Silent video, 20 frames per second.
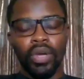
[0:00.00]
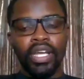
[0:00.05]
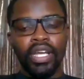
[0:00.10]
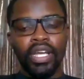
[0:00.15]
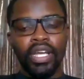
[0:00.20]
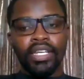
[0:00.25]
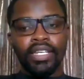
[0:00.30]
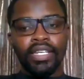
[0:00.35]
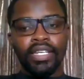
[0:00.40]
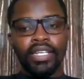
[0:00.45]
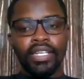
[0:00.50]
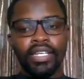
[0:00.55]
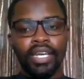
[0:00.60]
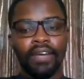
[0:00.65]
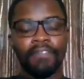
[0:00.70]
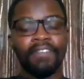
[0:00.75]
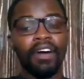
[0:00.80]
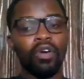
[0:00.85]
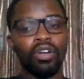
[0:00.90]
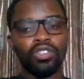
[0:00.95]
Faculty of
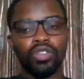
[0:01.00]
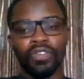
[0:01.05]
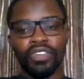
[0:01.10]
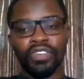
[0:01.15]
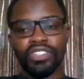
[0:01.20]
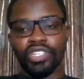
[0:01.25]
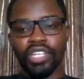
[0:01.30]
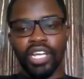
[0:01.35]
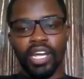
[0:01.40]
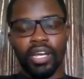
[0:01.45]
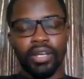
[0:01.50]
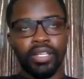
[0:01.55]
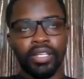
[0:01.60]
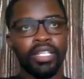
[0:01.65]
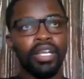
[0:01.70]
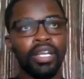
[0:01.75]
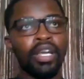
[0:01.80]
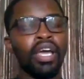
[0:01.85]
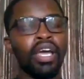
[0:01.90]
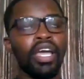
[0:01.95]
Engineering,
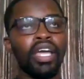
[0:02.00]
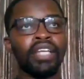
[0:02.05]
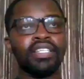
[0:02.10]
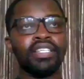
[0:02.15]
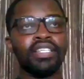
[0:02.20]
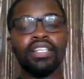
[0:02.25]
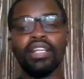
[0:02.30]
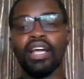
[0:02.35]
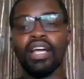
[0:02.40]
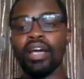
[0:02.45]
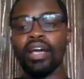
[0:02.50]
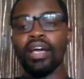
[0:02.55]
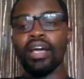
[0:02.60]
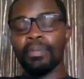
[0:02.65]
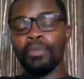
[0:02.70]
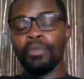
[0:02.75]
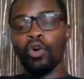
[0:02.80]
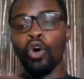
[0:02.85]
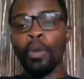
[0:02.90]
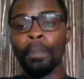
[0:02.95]
it's
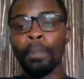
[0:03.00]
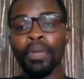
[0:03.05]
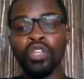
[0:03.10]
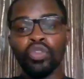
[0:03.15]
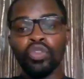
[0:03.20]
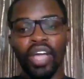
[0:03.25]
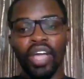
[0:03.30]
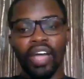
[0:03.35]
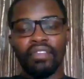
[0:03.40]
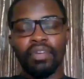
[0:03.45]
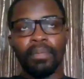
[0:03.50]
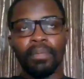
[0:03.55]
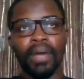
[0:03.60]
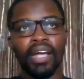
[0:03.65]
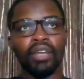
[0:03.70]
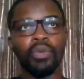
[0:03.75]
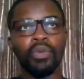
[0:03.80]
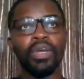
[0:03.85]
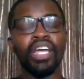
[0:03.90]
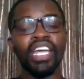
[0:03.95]
open to
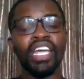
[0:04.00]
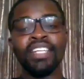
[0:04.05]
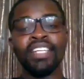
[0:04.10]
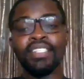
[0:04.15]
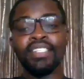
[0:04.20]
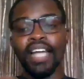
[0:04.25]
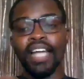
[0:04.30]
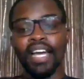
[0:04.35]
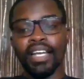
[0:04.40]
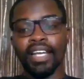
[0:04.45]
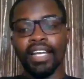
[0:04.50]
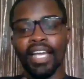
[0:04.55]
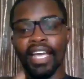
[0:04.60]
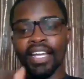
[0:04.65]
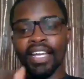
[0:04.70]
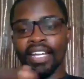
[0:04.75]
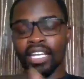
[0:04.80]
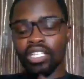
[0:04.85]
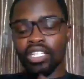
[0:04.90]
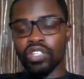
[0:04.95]
everybody. We inside the
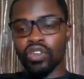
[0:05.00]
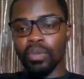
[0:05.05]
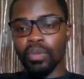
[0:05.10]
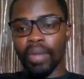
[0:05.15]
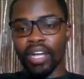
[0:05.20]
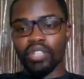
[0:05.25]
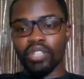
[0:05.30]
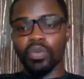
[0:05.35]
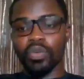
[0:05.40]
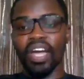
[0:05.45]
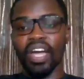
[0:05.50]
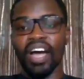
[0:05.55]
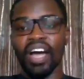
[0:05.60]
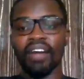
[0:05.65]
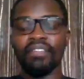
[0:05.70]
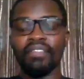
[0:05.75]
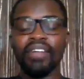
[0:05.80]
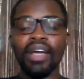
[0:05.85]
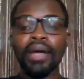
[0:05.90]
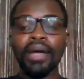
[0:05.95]
Aaenics UMaT, we
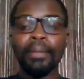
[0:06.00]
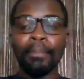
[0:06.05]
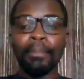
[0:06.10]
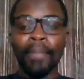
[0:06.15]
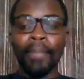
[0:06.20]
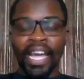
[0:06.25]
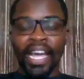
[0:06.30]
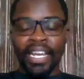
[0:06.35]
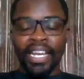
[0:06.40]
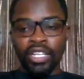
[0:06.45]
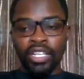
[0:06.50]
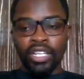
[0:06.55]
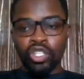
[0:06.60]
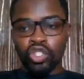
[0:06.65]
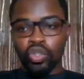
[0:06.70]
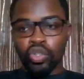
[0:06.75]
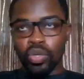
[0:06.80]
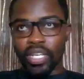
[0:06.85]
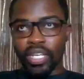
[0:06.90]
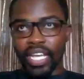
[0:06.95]
have
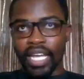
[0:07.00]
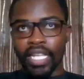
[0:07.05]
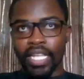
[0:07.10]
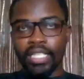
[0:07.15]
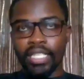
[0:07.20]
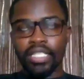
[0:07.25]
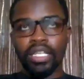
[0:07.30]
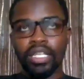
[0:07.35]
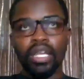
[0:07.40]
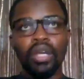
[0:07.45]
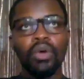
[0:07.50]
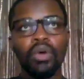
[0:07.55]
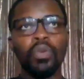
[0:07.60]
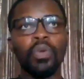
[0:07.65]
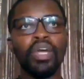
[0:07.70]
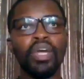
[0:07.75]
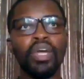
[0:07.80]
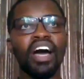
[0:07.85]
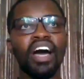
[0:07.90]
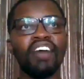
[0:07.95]
mining students,
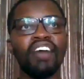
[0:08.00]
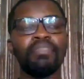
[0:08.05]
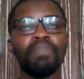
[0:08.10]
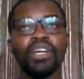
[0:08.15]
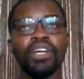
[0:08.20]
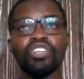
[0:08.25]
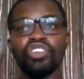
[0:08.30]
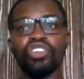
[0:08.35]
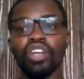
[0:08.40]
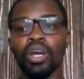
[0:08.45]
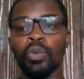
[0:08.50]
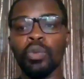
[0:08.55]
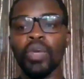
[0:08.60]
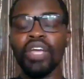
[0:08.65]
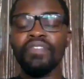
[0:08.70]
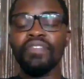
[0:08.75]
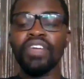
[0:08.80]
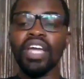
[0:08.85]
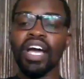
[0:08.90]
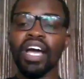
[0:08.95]
we have petroleum,
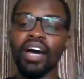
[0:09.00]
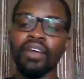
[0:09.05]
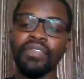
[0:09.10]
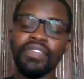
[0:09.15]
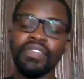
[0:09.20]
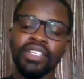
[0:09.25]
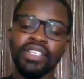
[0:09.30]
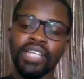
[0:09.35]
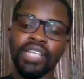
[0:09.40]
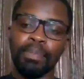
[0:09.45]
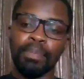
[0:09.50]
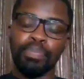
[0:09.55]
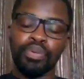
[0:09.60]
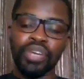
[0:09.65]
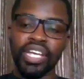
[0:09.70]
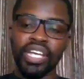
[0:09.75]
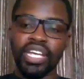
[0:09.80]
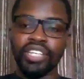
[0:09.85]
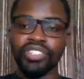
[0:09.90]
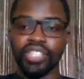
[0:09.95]
we even have the
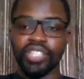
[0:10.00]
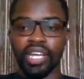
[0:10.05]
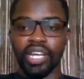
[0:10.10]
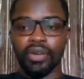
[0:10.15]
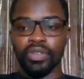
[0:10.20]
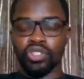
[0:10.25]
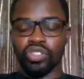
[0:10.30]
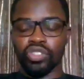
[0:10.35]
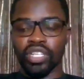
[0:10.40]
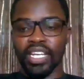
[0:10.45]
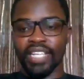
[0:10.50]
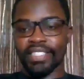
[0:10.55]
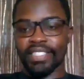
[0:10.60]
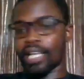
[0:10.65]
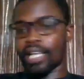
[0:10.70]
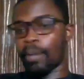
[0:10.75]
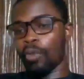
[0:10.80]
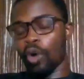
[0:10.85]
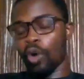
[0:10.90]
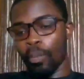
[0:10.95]
pre-engineering students, some
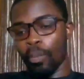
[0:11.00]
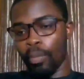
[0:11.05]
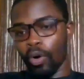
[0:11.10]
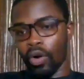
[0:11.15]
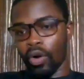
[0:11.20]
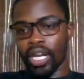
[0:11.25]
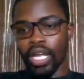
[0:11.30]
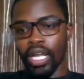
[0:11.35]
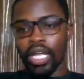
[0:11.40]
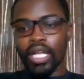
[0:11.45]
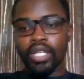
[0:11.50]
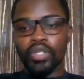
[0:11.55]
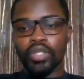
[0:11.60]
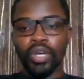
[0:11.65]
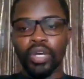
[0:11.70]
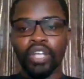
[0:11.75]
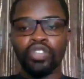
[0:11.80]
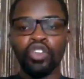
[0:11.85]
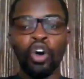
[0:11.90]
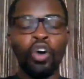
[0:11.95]
on board. So it's
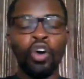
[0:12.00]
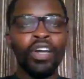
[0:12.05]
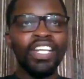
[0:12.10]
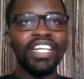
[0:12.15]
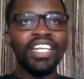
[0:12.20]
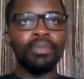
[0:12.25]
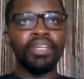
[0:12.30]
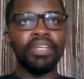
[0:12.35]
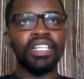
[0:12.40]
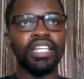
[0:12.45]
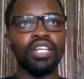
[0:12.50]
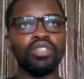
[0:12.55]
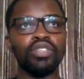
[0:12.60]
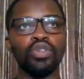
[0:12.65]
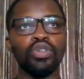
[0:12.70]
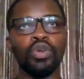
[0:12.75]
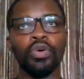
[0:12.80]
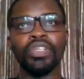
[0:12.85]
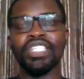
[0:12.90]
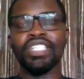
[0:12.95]
not only limited to
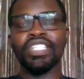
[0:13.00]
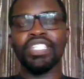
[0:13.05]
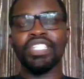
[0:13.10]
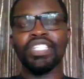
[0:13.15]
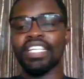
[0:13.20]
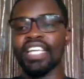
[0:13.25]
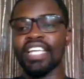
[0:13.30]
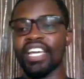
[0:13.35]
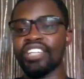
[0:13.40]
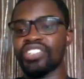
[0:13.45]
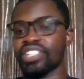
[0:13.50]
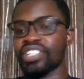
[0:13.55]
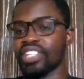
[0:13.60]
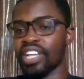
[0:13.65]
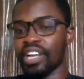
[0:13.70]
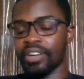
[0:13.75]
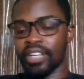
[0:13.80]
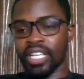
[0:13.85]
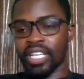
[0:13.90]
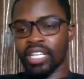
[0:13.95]
those in the
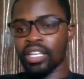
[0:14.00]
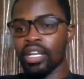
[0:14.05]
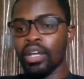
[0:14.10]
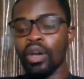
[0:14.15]
engineering.